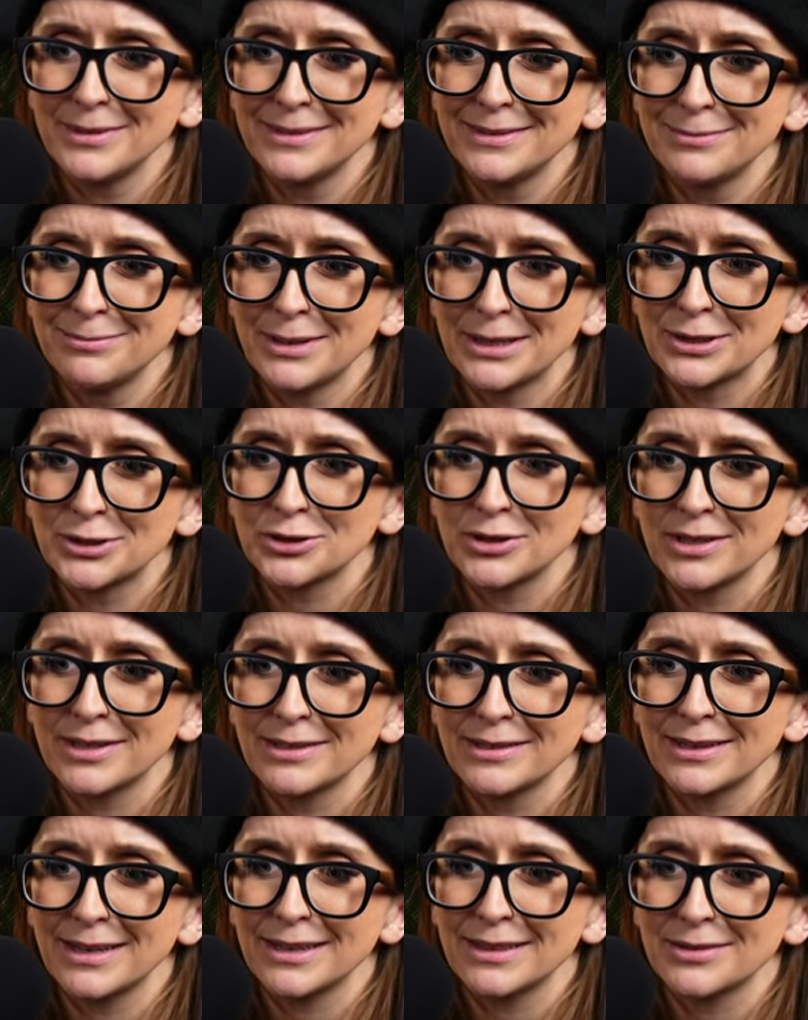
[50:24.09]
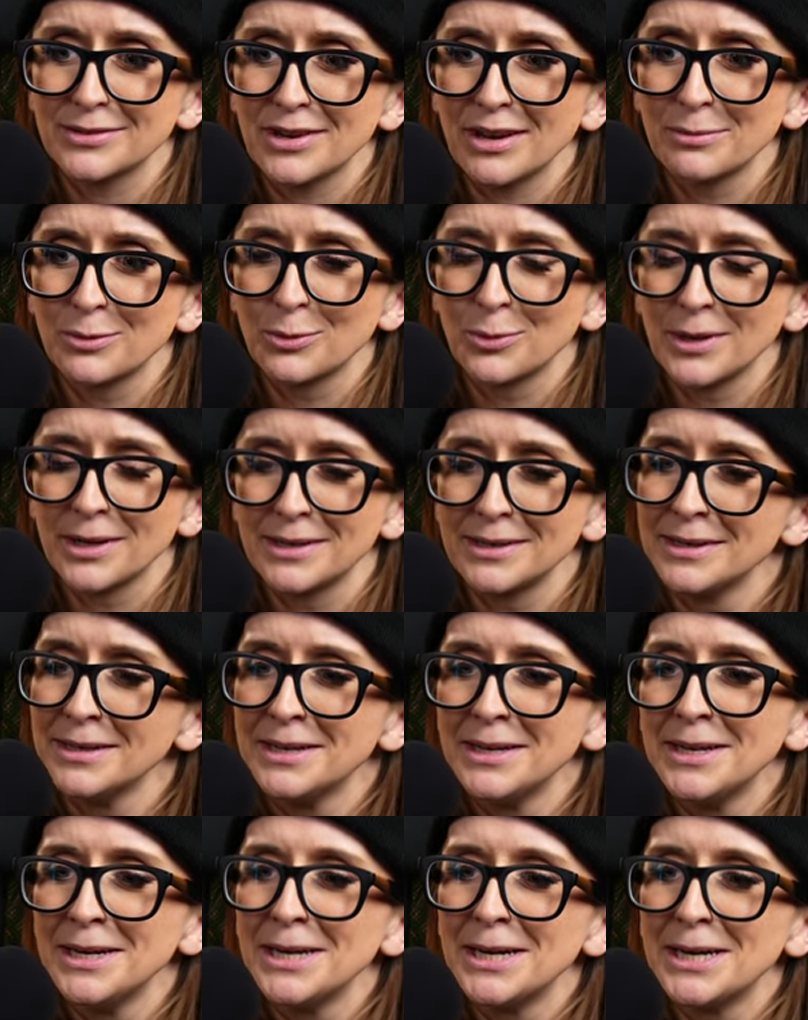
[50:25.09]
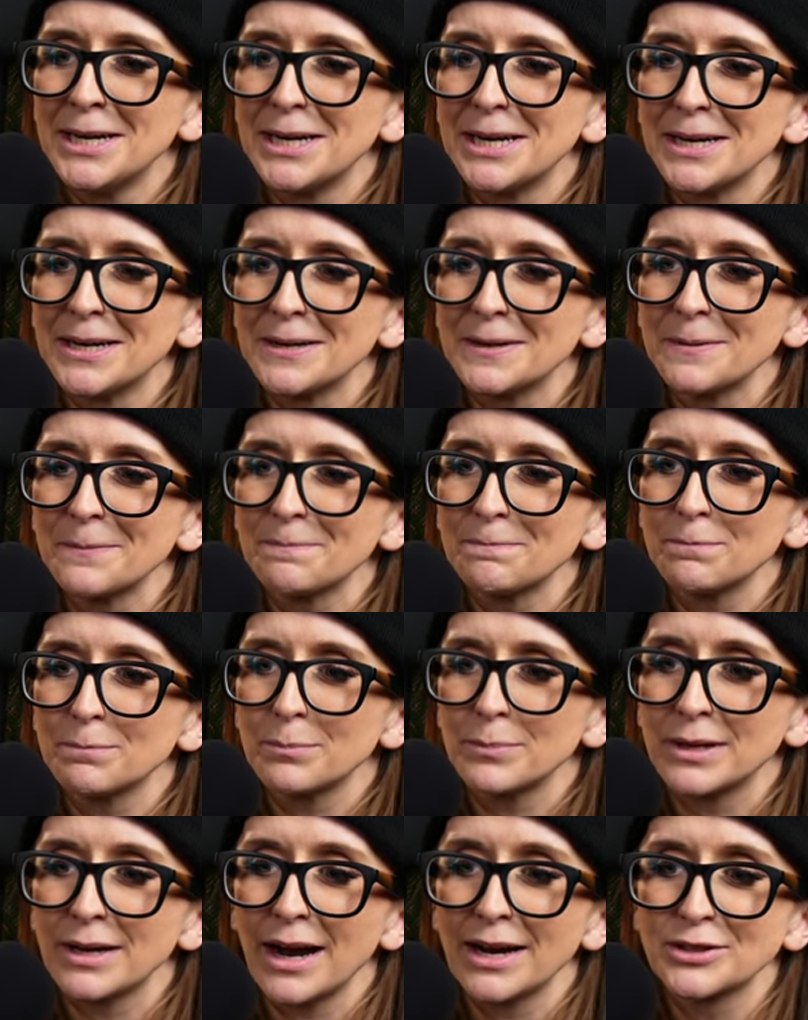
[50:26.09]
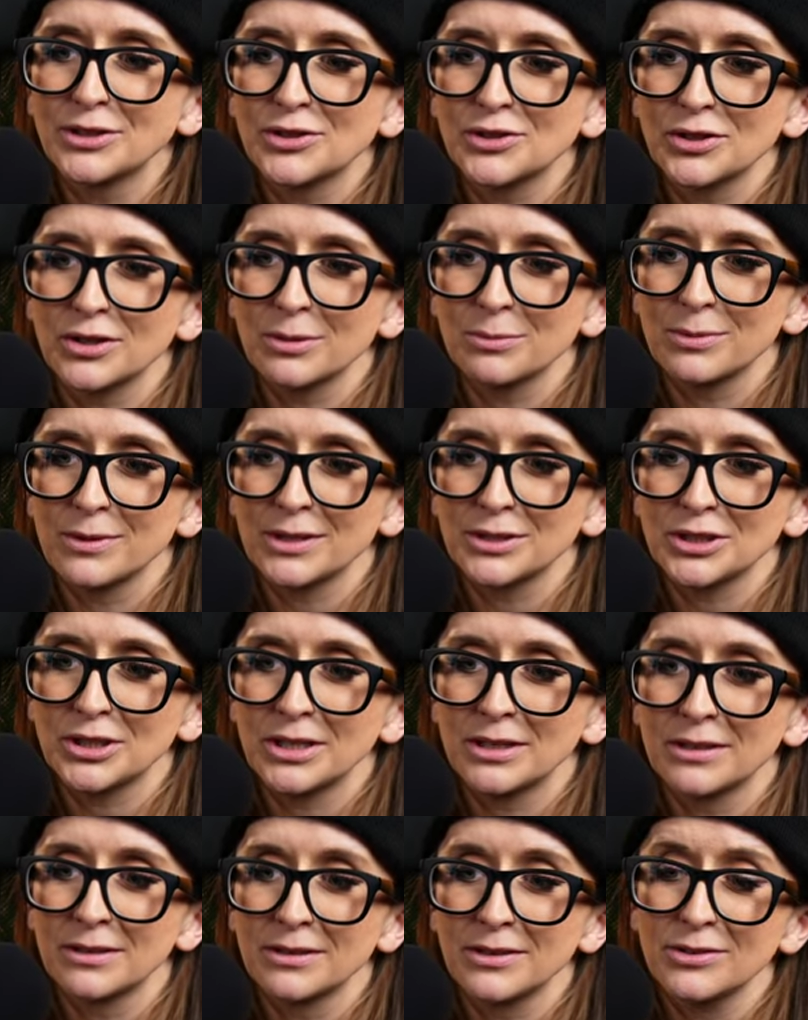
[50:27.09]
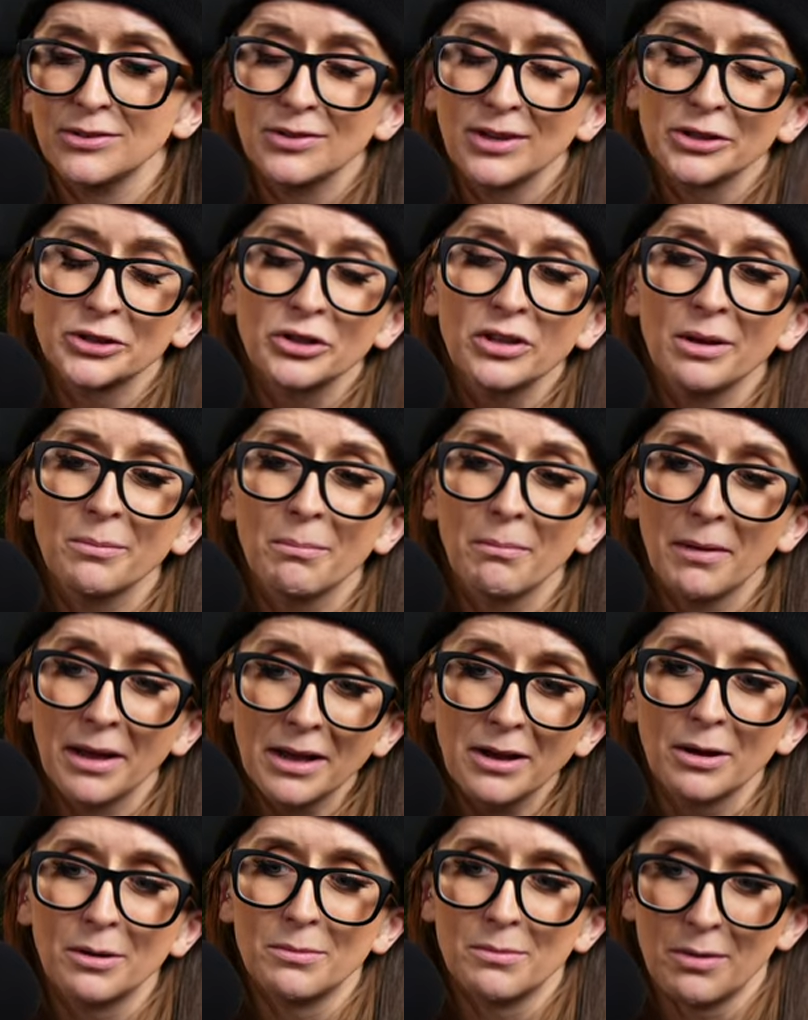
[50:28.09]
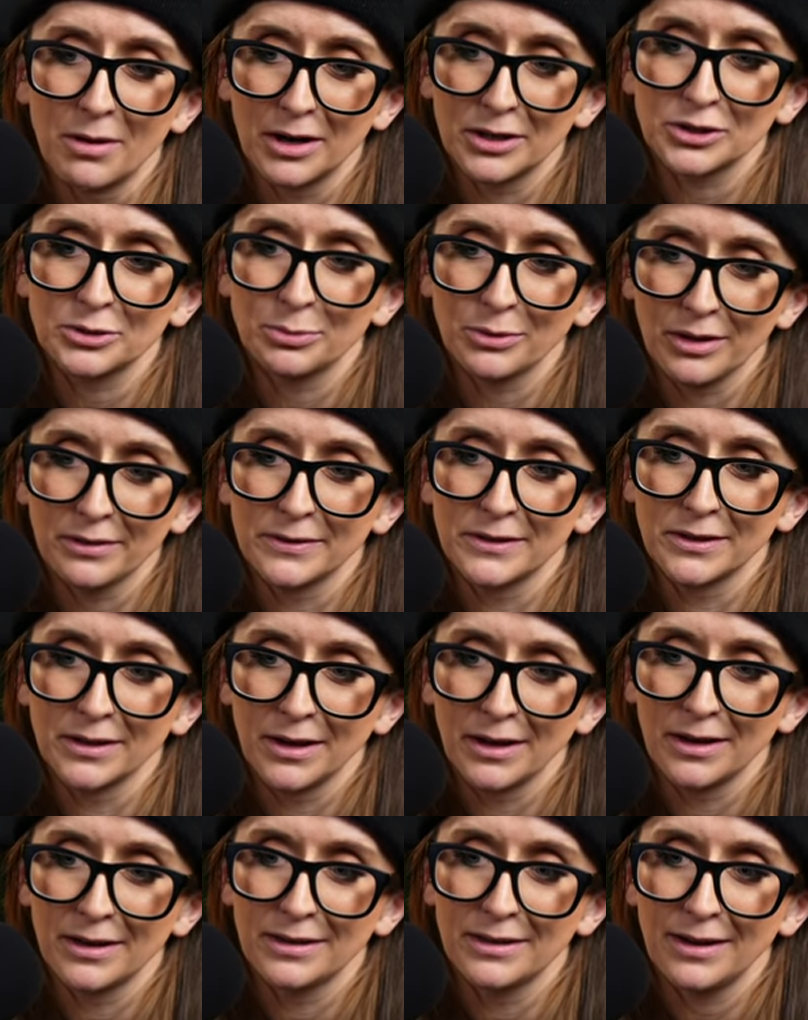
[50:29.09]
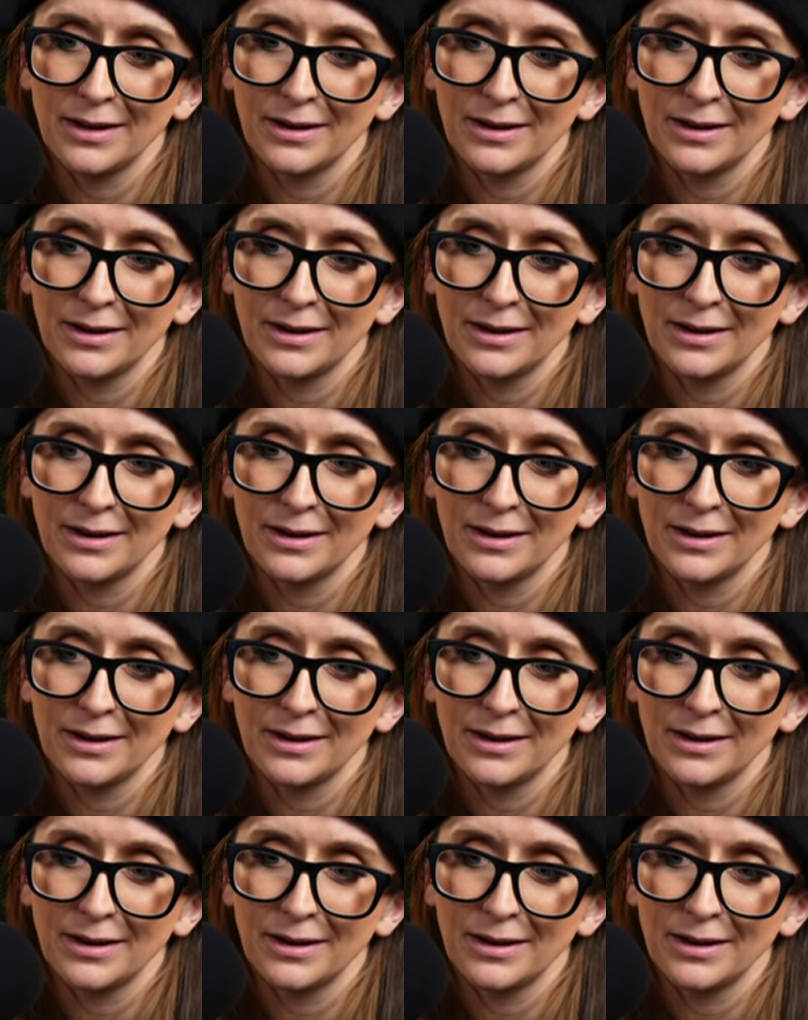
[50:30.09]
Making sure I didn't get the table wet. Um, but I just took a brush here. This is actually a makeup brush, believe it or not.